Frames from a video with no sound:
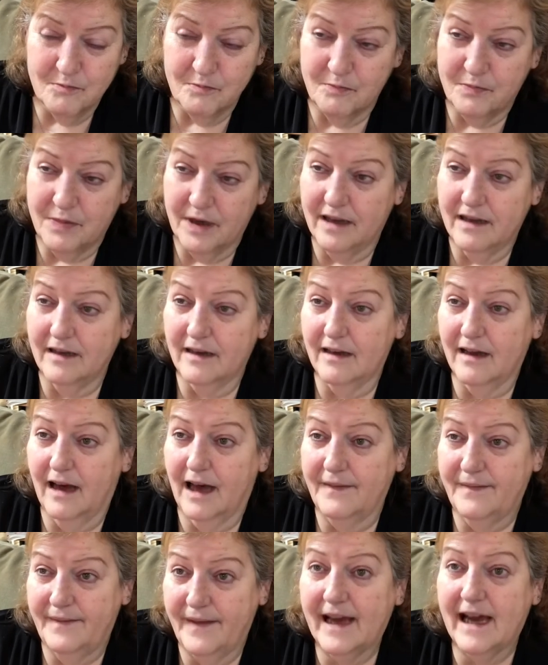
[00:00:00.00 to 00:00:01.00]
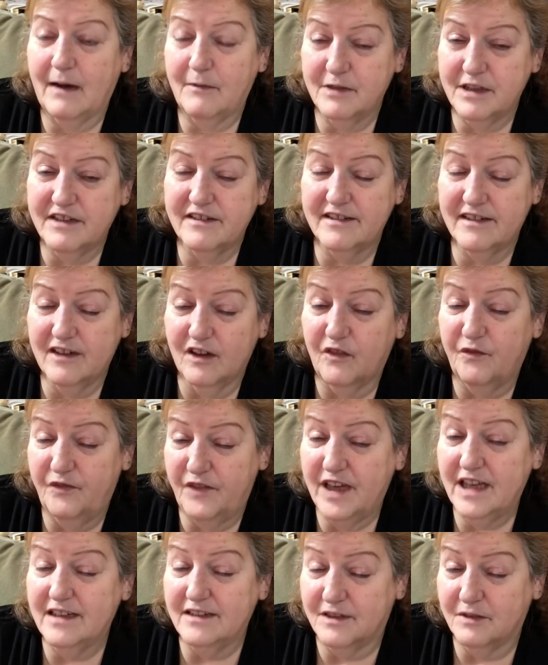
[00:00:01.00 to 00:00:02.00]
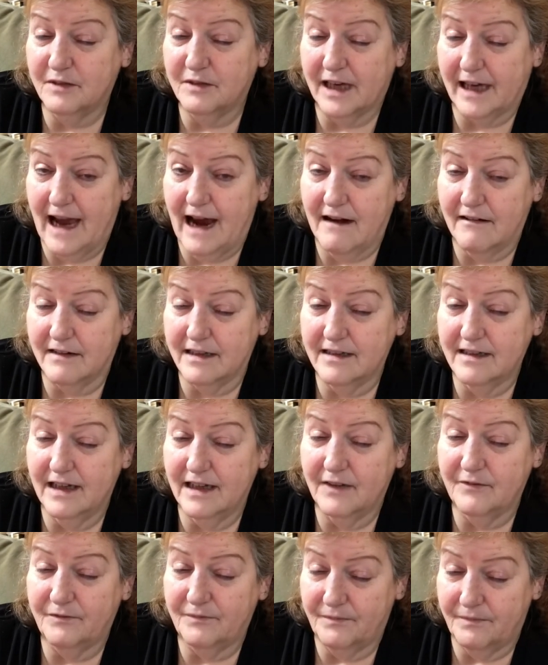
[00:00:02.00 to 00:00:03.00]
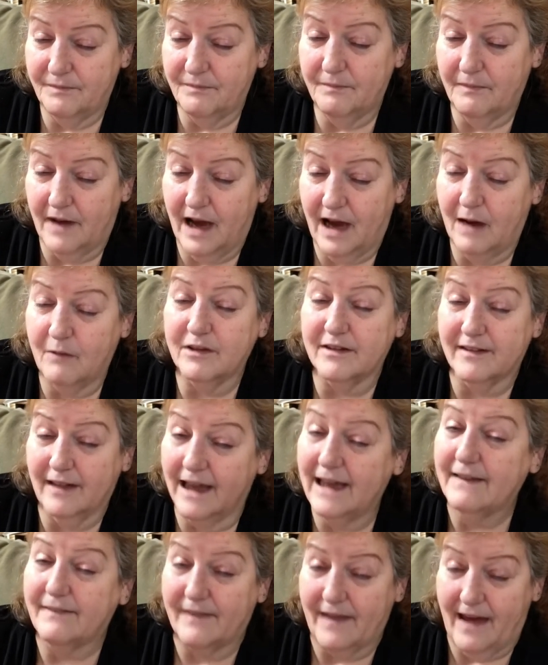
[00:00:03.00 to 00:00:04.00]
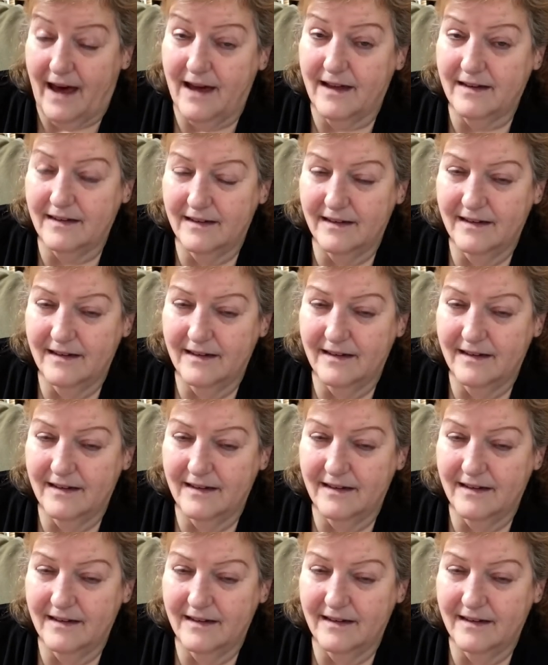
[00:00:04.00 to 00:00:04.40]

But I think I would still fit into a Karen if I was like that.